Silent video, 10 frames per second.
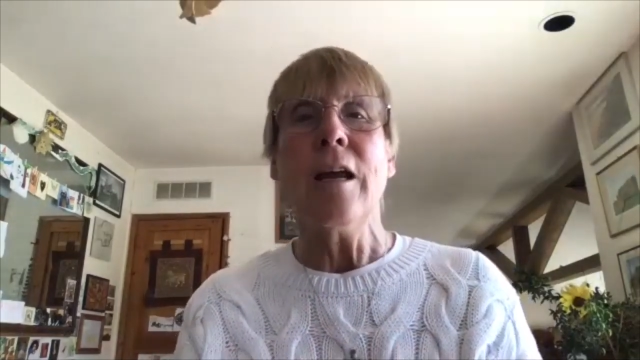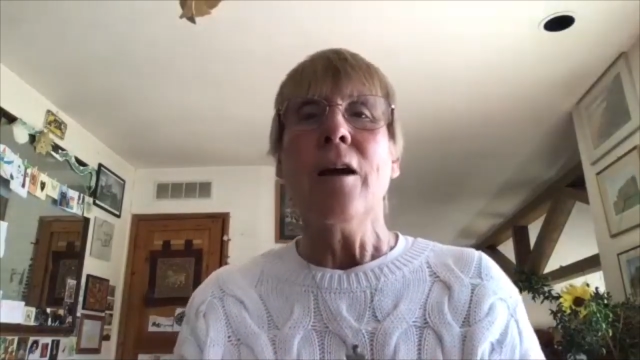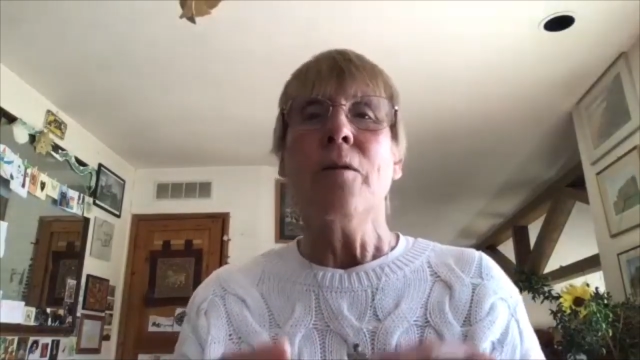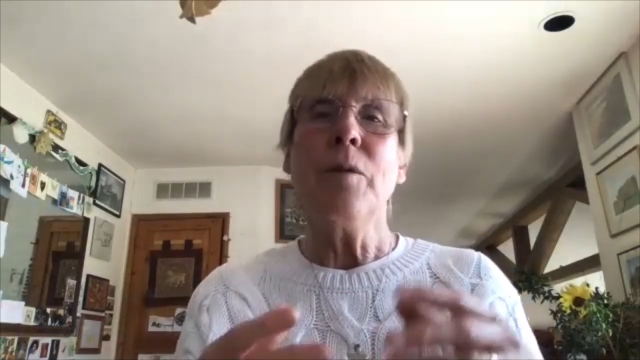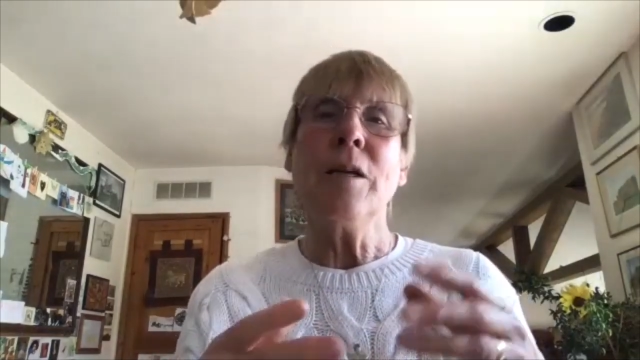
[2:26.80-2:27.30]

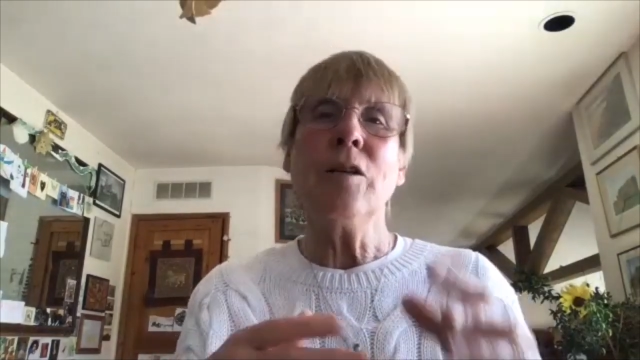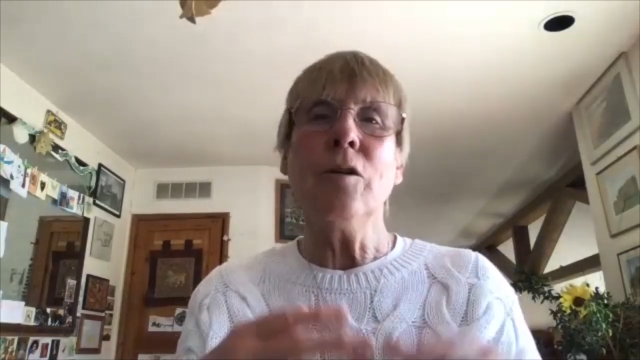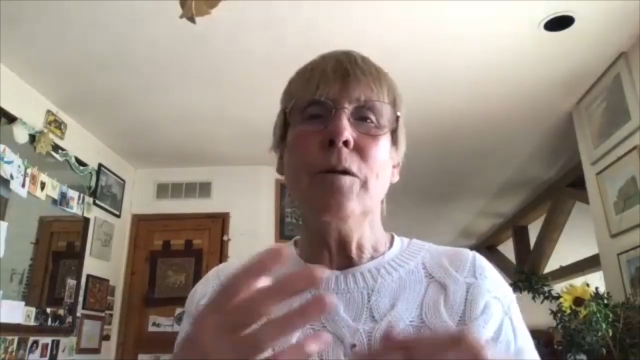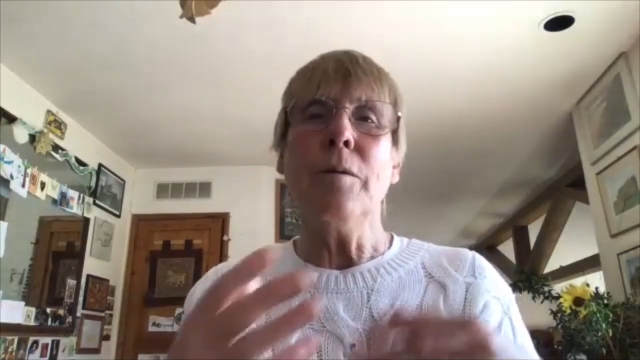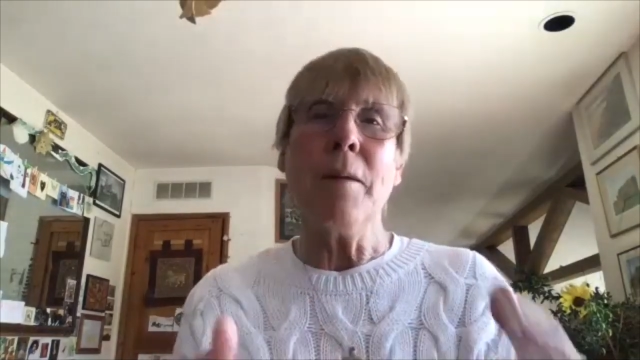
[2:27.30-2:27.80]
We
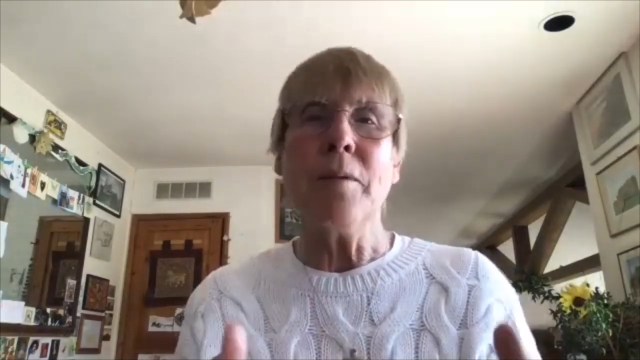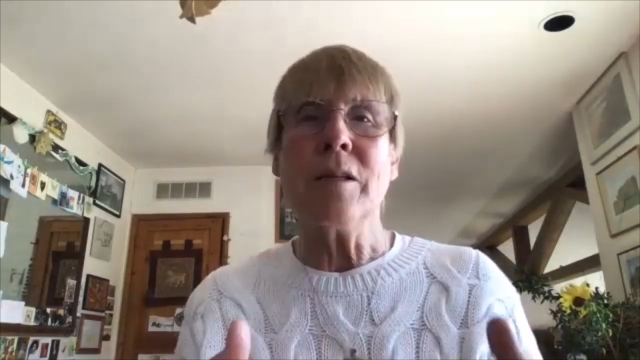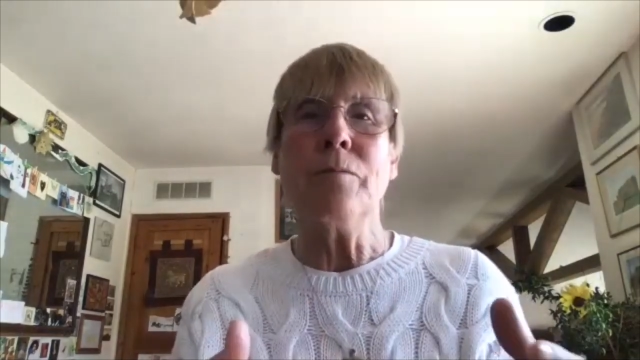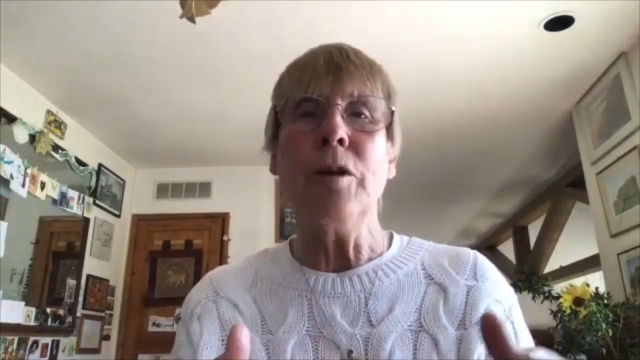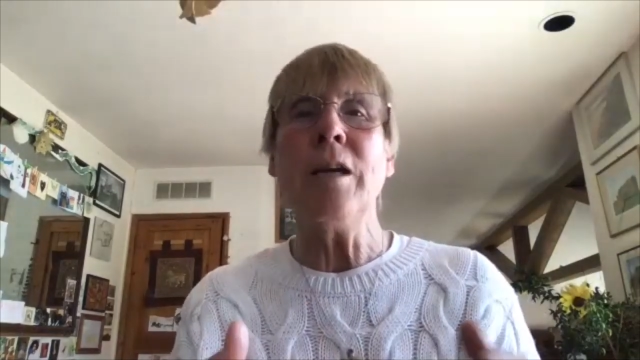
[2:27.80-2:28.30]
do maybe
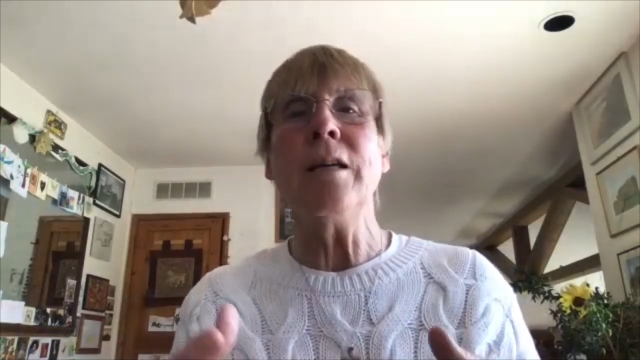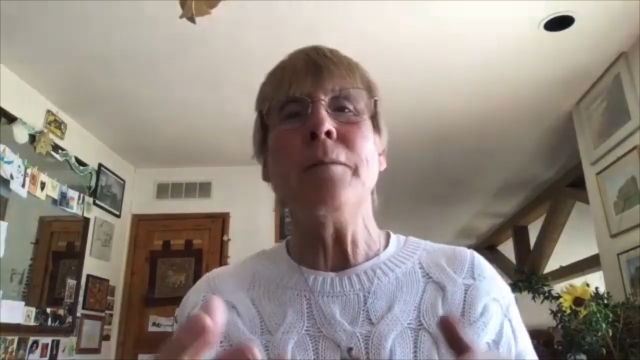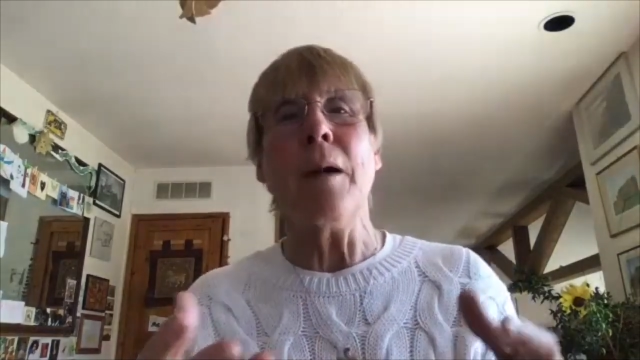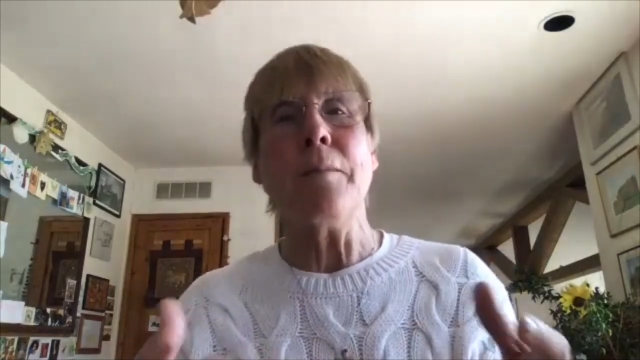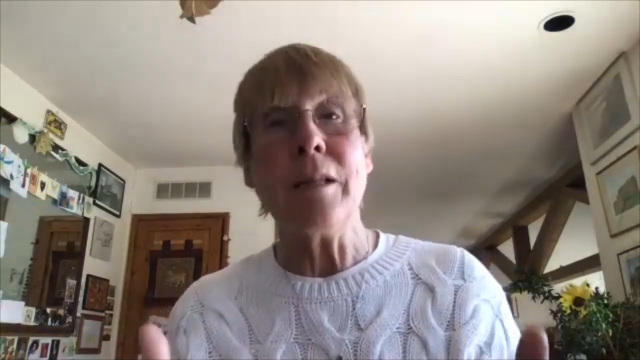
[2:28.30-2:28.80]
some reading,
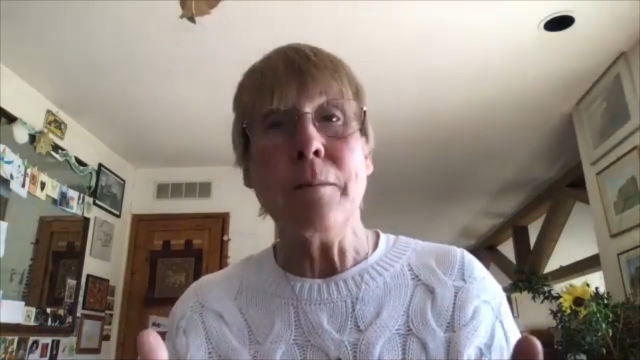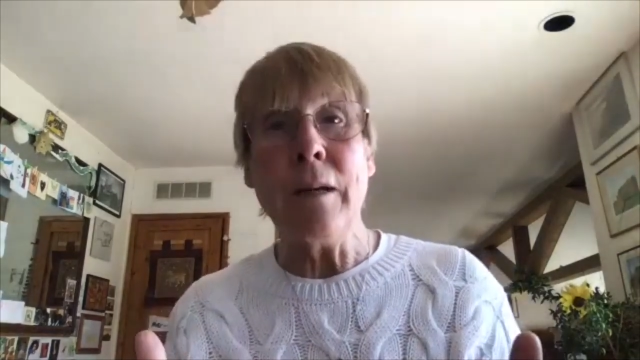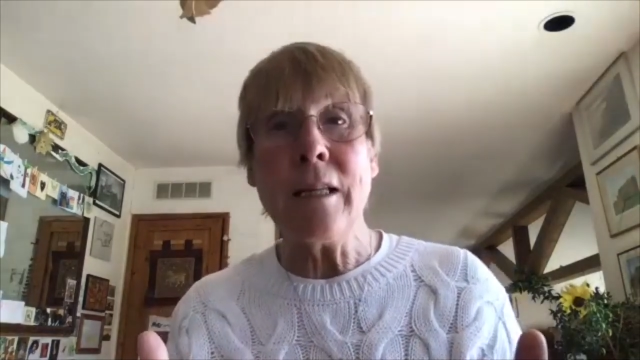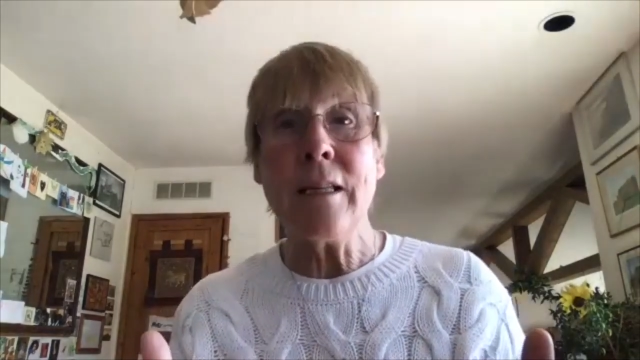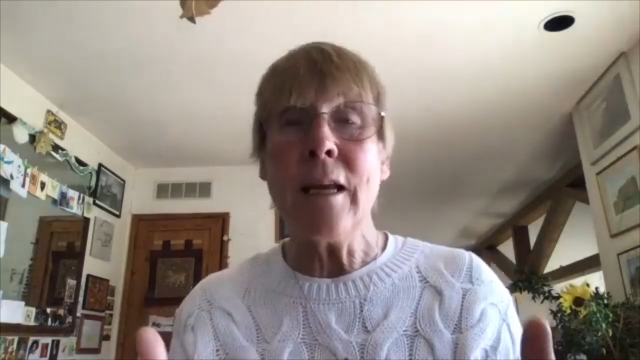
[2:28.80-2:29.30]
maybe some
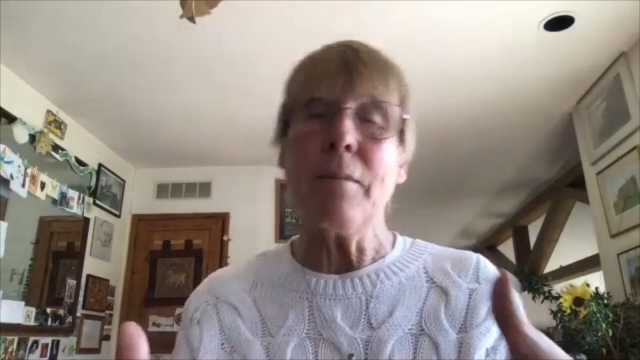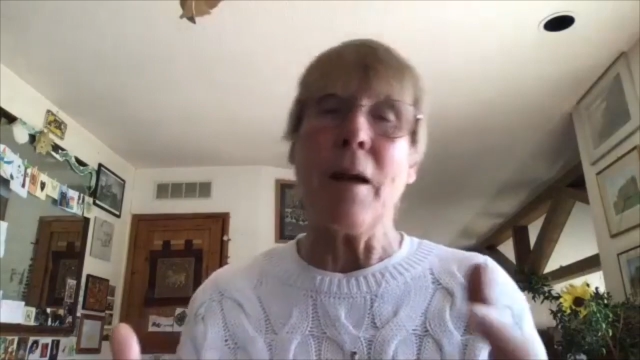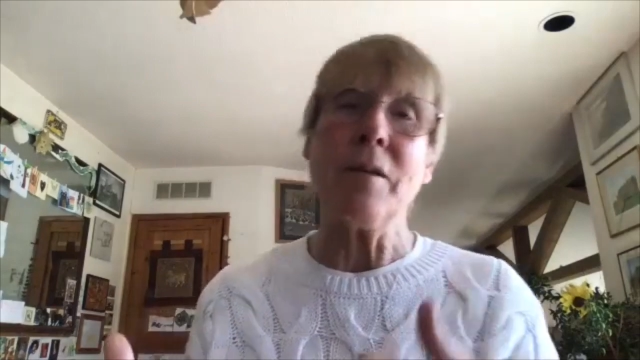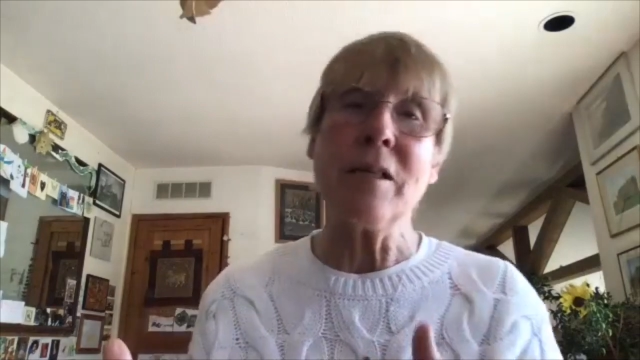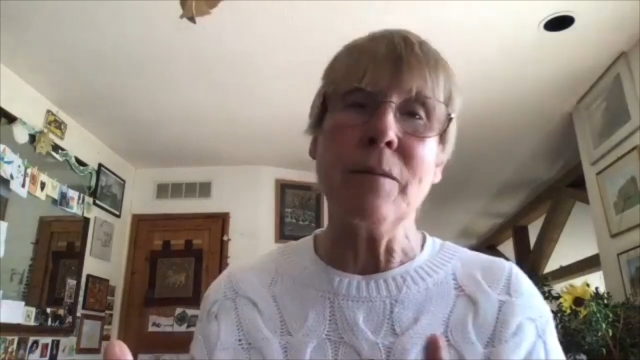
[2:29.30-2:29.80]
listening,
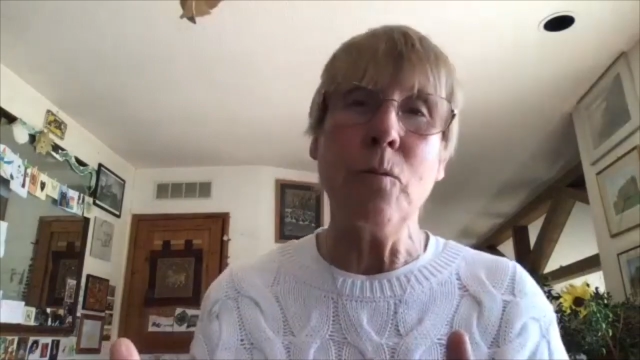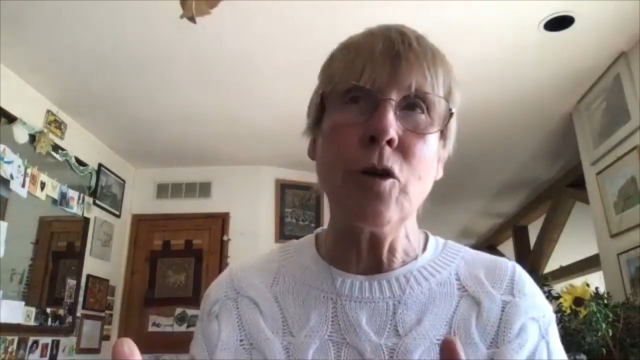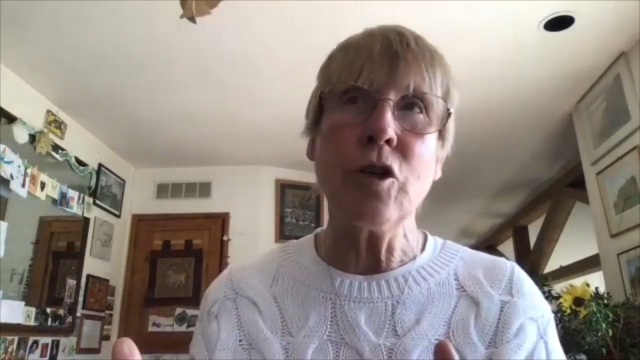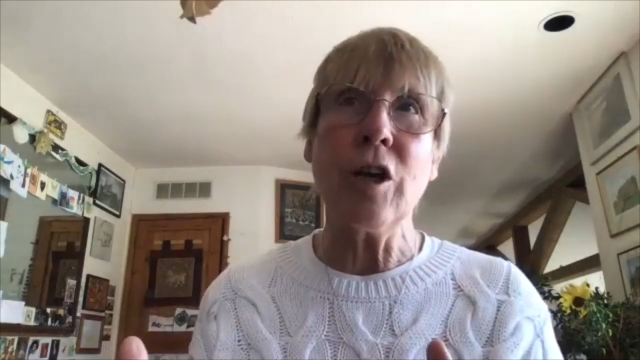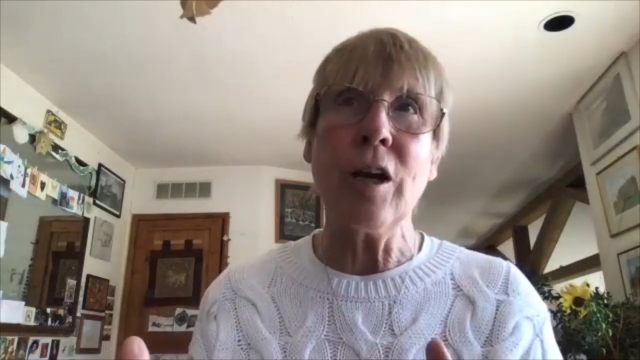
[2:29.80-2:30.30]
maybe some
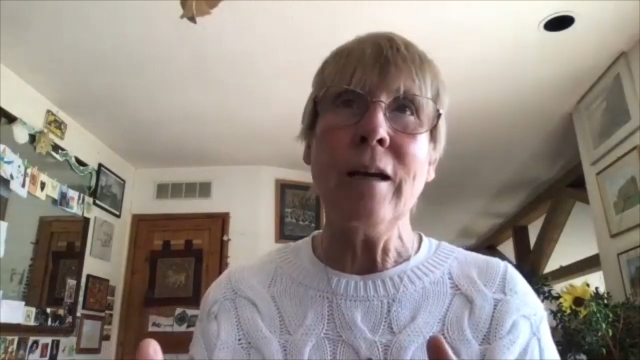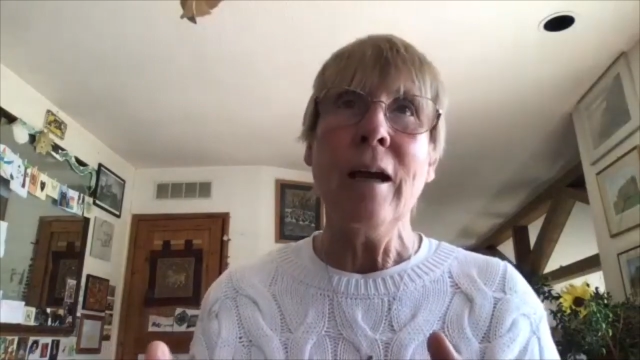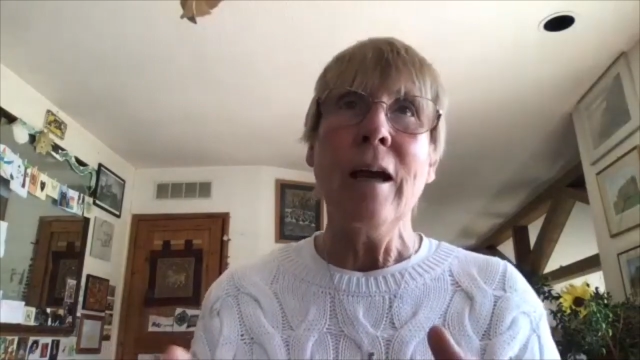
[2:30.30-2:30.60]
watching,